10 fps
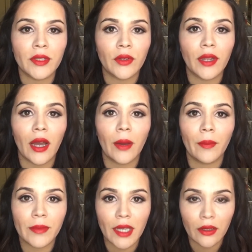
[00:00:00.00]
So now
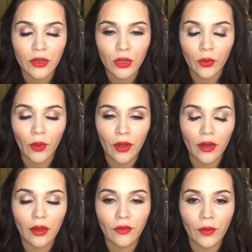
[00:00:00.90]
I'm down to
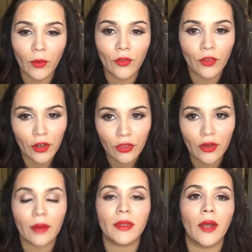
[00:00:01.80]
from
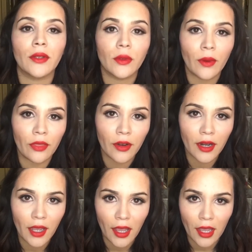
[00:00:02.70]
143, I'm down to
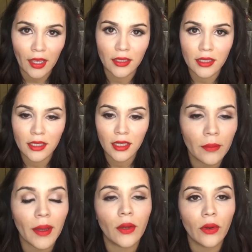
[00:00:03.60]
138.
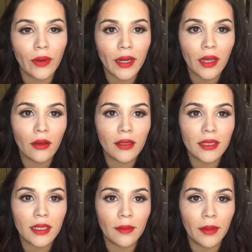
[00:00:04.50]
My goal right now is
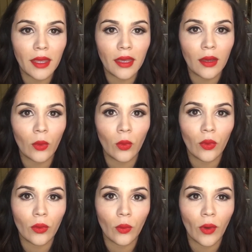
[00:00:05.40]
to be
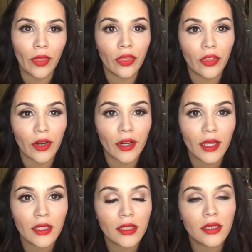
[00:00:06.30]

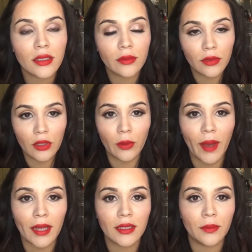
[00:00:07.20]
130, just,
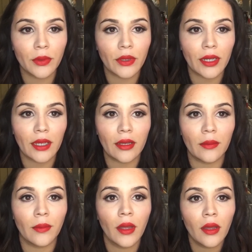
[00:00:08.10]
back to
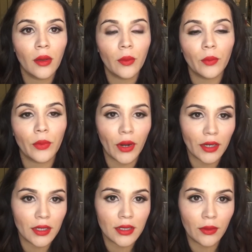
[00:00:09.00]

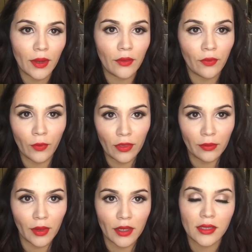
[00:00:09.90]
pre-pregnancy weight with
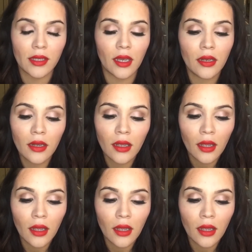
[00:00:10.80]
my son.